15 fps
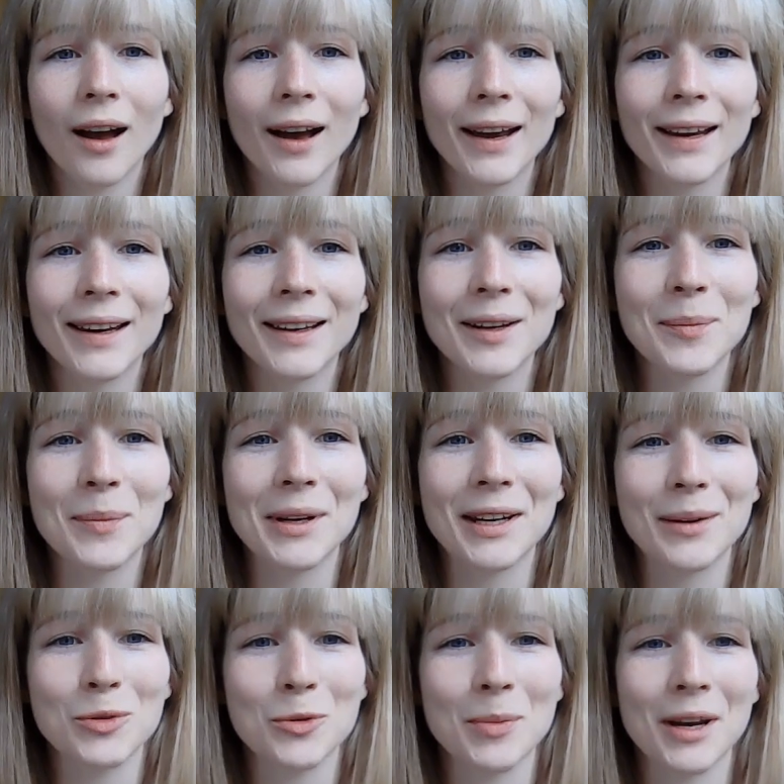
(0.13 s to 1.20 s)
Hi, my
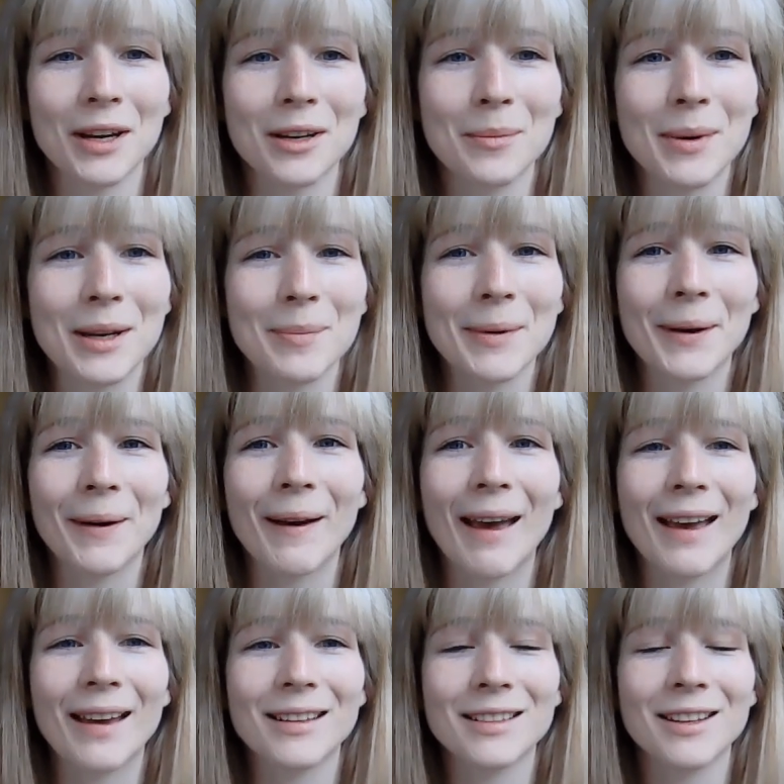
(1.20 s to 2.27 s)
name is Rebecca Menmuir
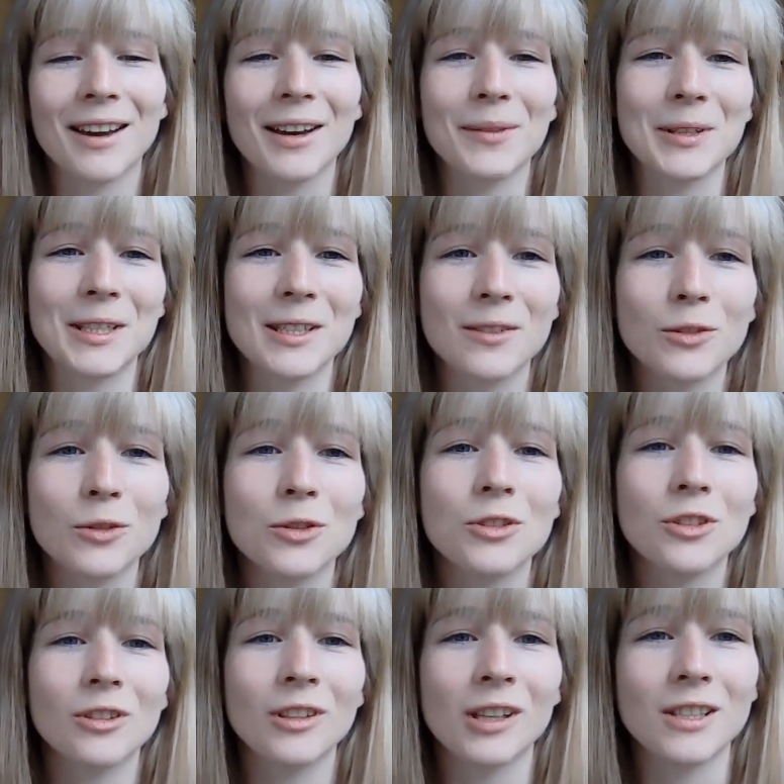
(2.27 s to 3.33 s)
and I'm a DPhil
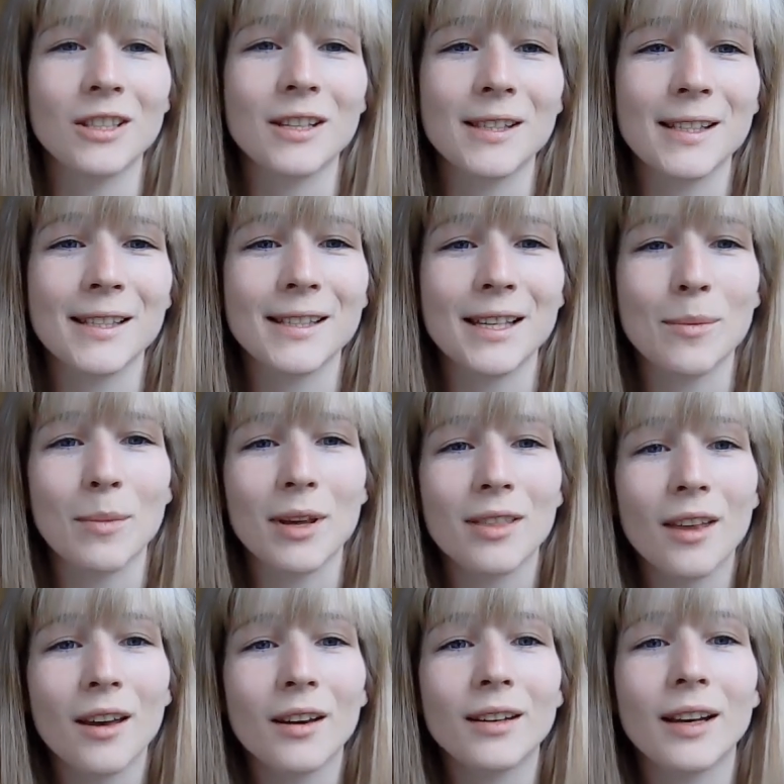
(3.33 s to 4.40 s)
student at Jesus in my
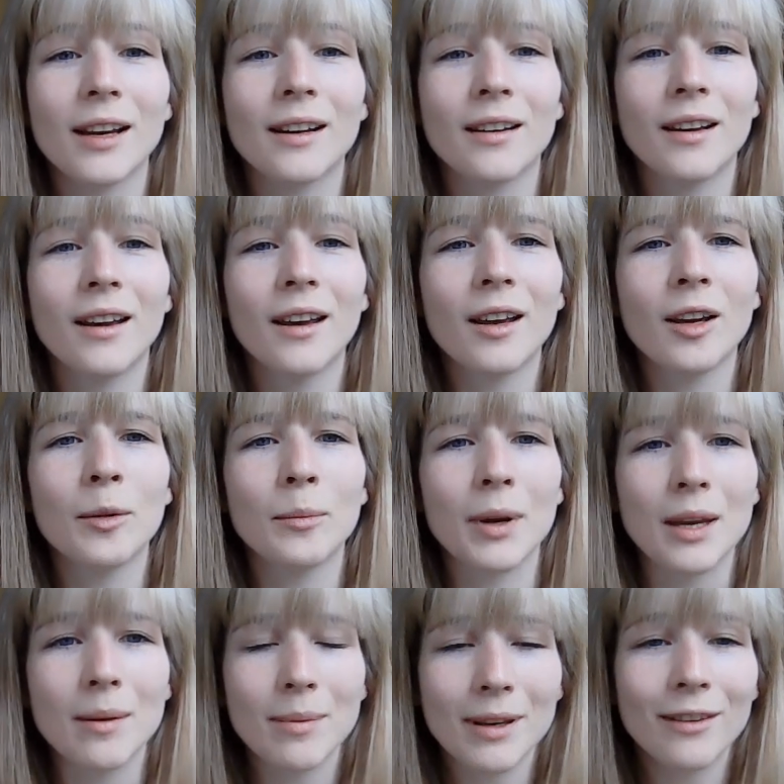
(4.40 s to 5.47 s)
third and
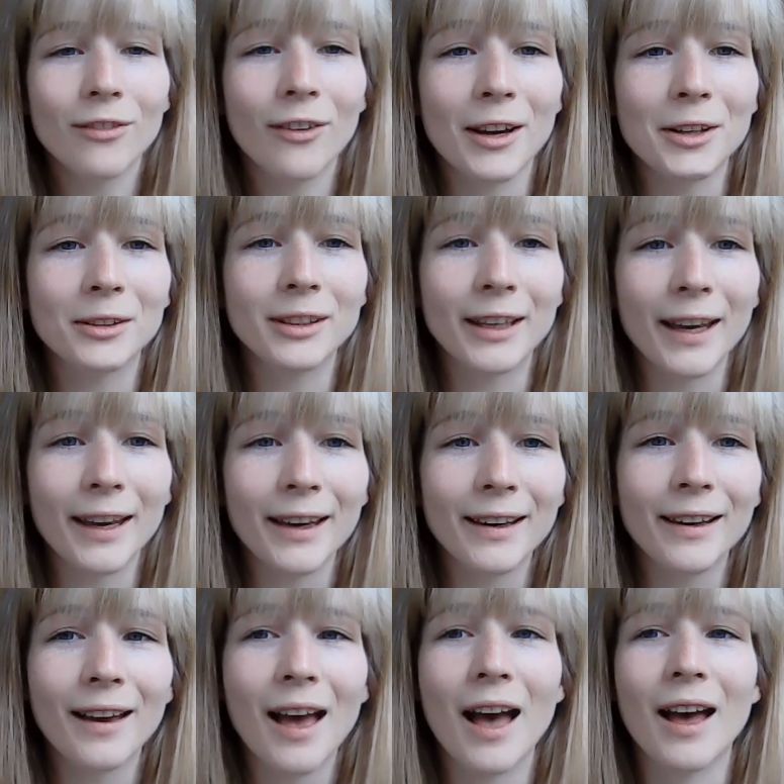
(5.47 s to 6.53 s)
maybe final
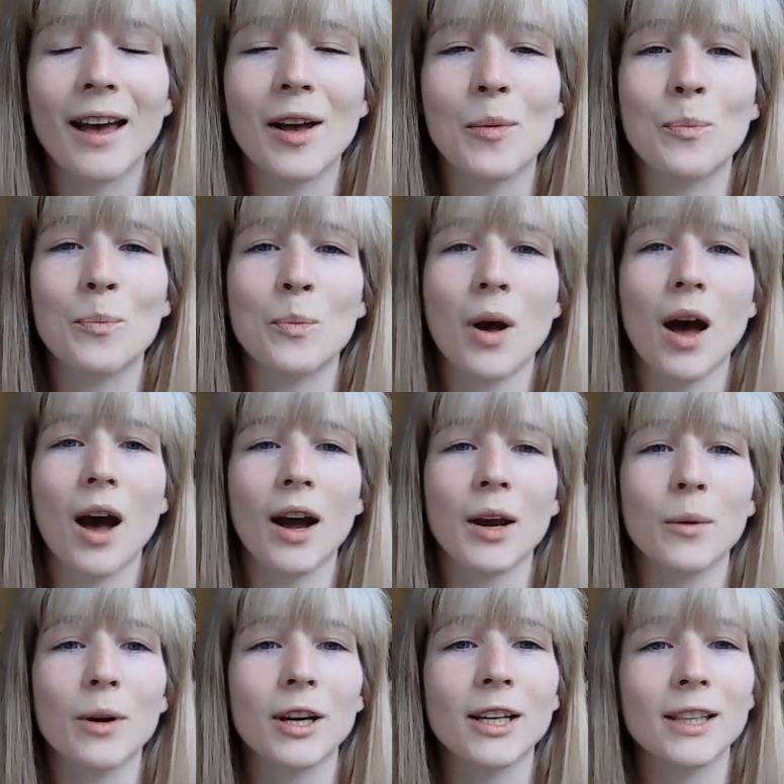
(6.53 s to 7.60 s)
year.
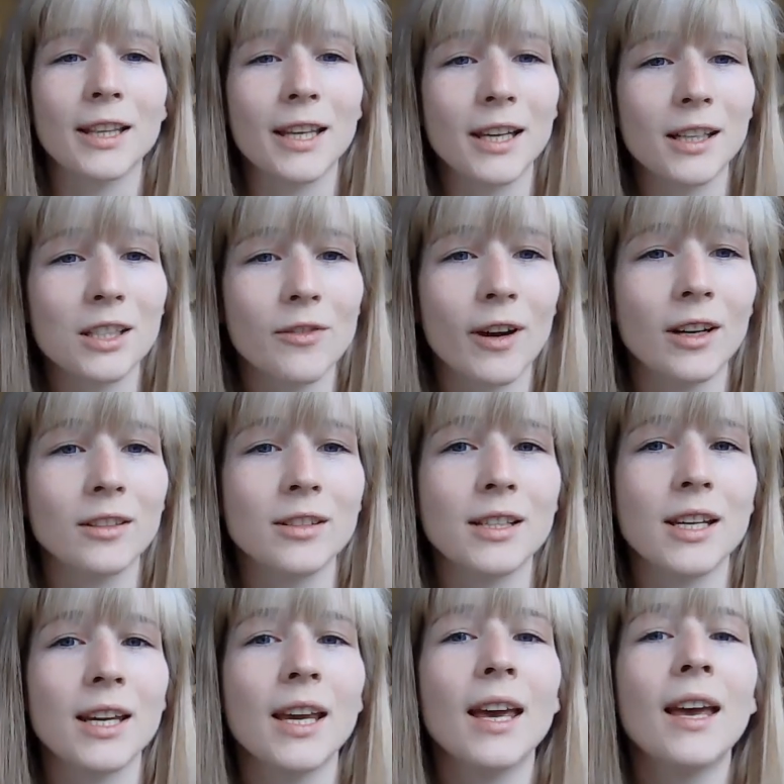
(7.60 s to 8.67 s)
I work in the English
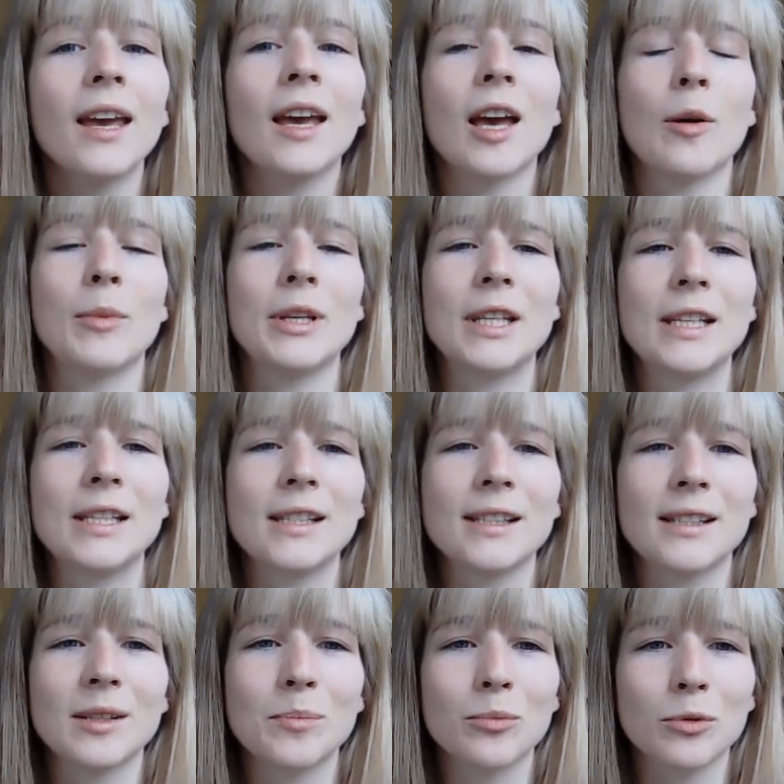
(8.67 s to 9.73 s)
faculty and my
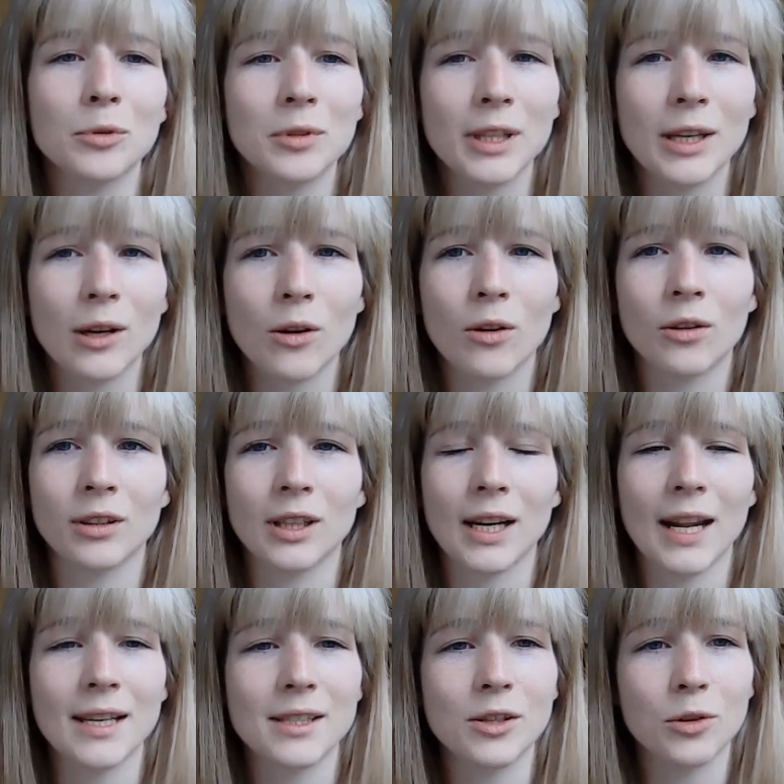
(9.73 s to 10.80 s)
thesis is broadly on
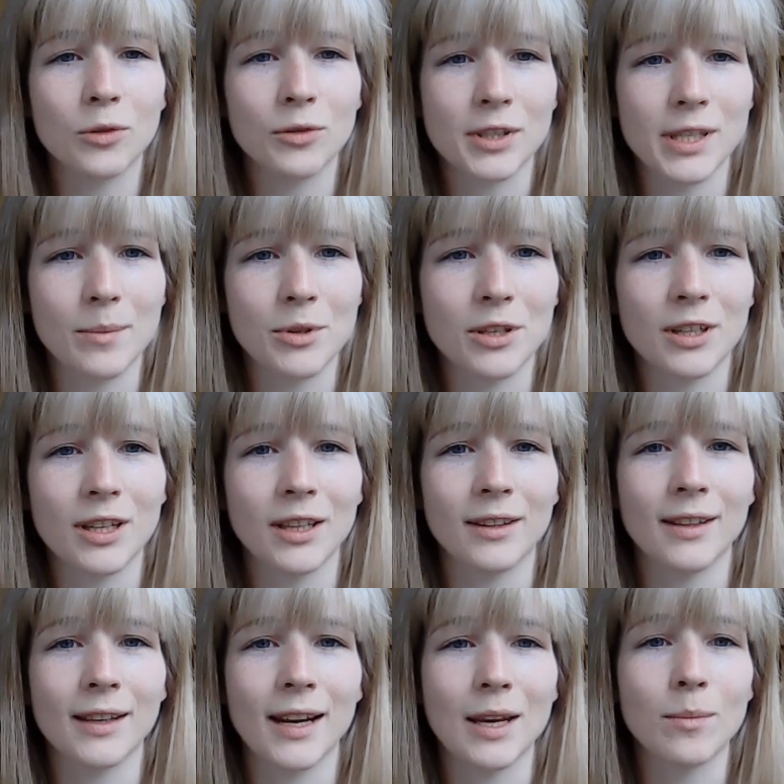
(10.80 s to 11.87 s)
classical reception
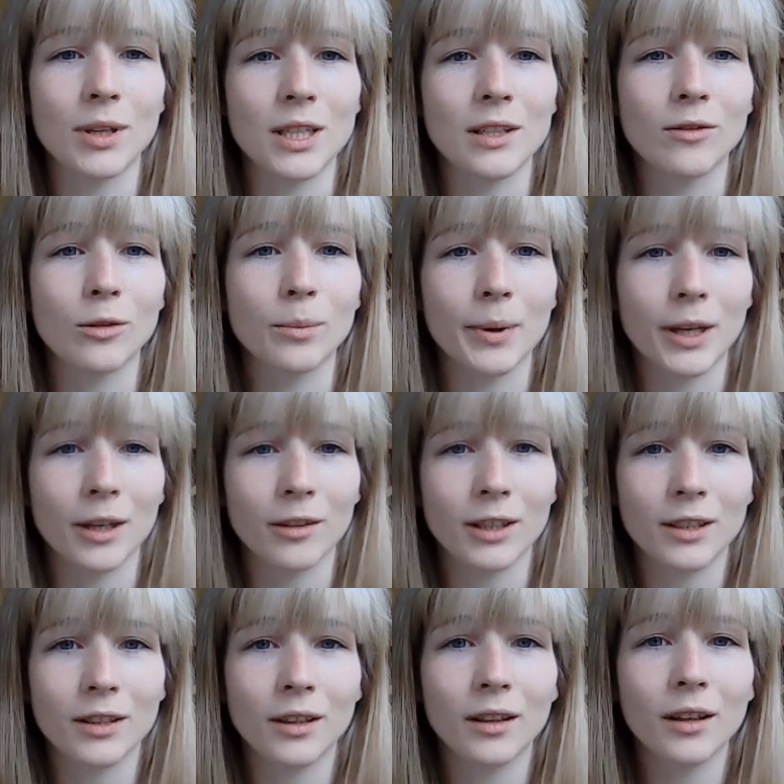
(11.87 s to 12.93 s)
in the late medieval
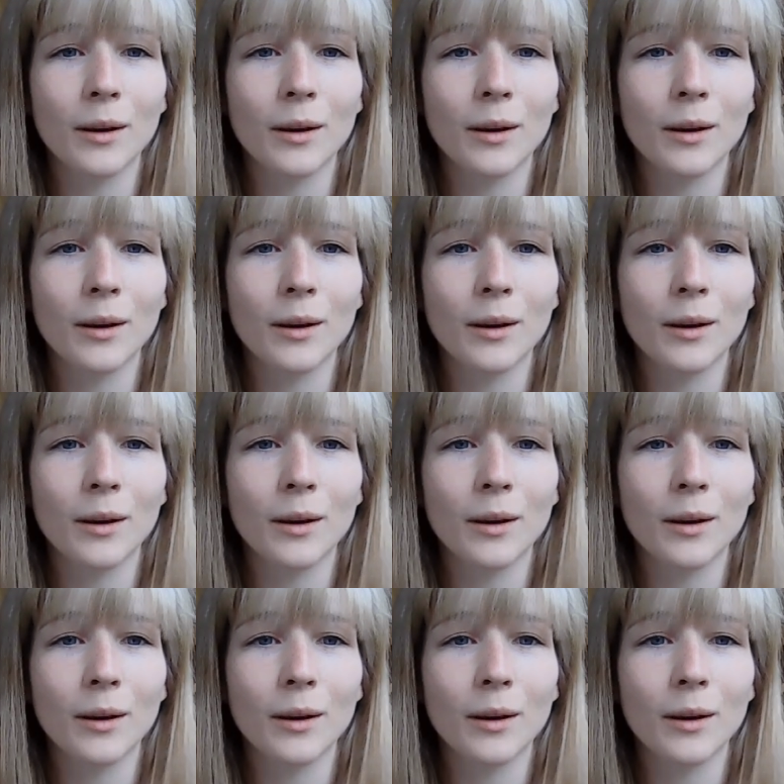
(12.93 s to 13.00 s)
period.